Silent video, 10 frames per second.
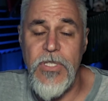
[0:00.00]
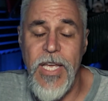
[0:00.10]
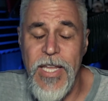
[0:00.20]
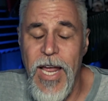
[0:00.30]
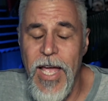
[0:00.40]

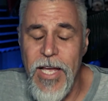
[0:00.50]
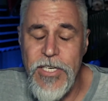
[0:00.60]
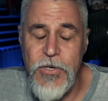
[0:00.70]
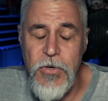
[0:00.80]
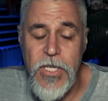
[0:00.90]
And I
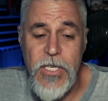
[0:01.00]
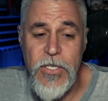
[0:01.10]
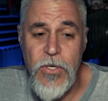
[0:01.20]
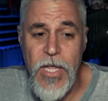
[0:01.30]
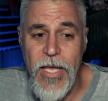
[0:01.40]
actually really
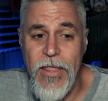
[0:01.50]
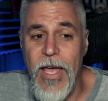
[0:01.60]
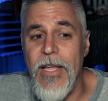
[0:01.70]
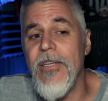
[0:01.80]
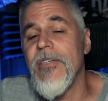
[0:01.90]
do like that.